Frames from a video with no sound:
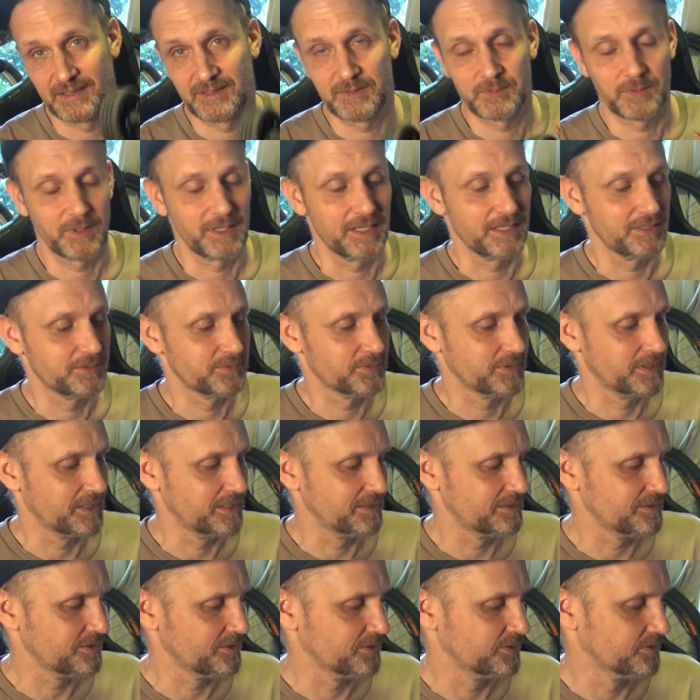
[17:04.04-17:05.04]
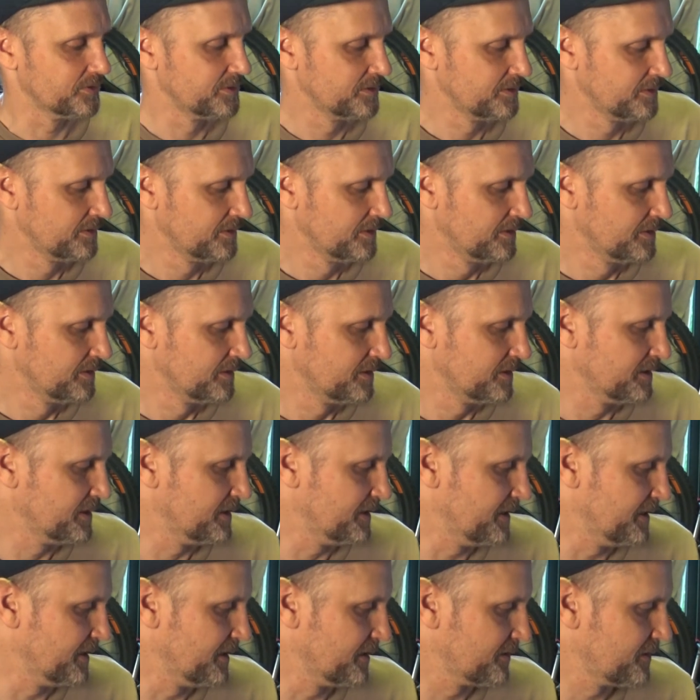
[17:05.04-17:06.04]
2022
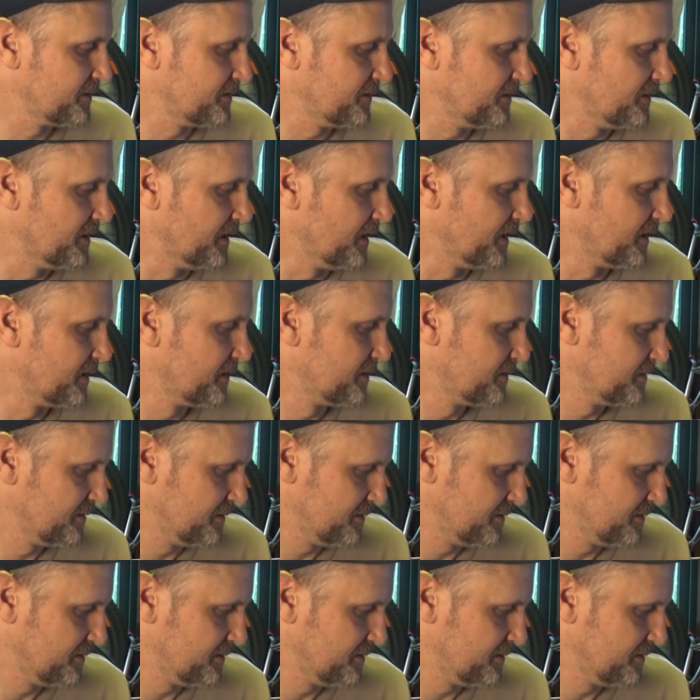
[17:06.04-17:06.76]
car.